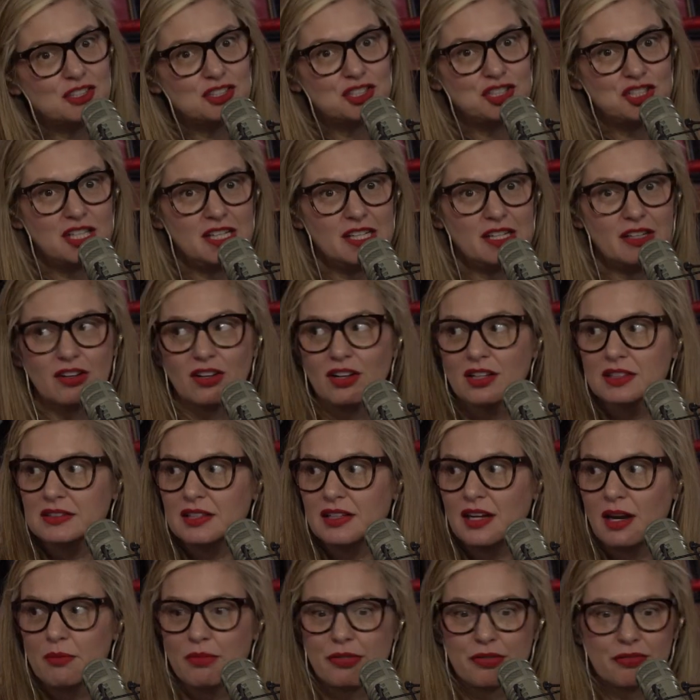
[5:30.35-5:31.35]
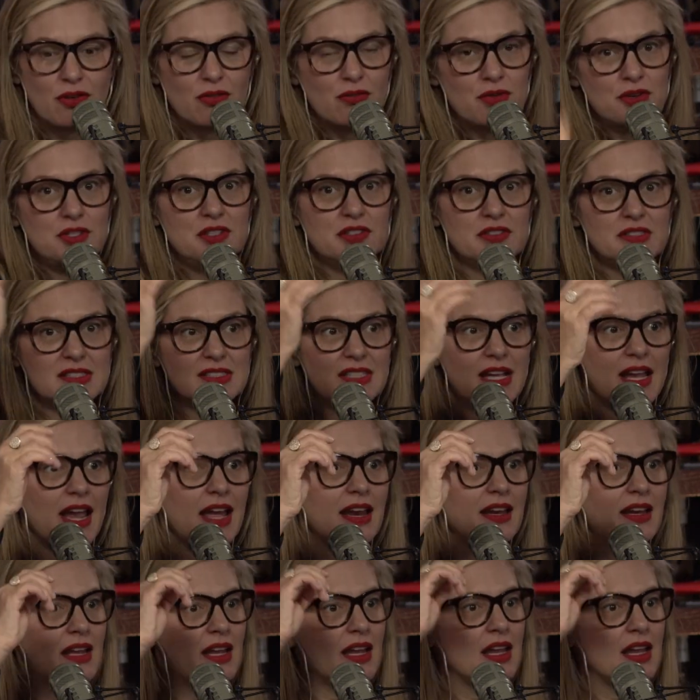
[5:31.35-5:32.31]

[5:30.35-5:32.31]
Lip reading: shield, and I'm throwing you a sandwich.